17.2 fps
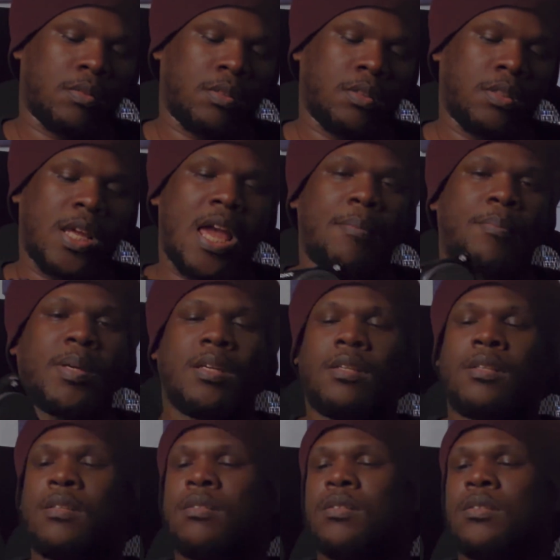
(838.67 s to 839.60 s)

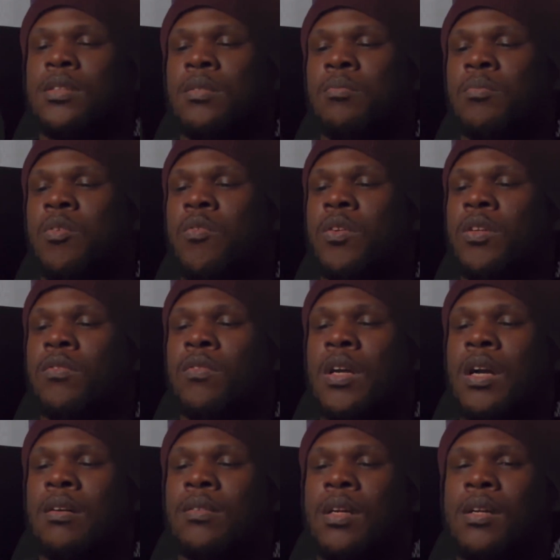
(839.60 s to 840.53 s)
yapping and moving
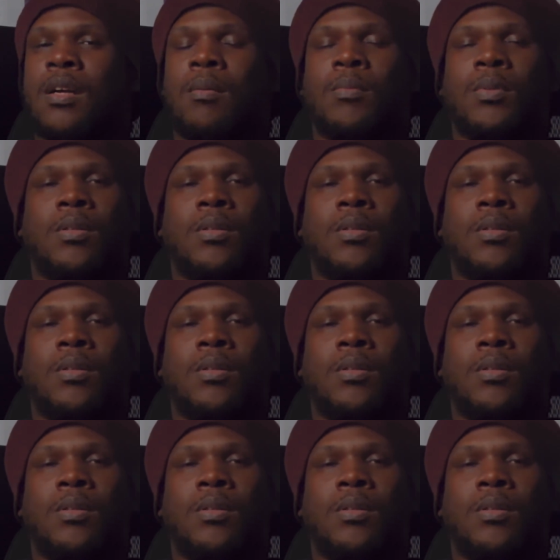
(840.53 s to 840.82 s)
around like I'm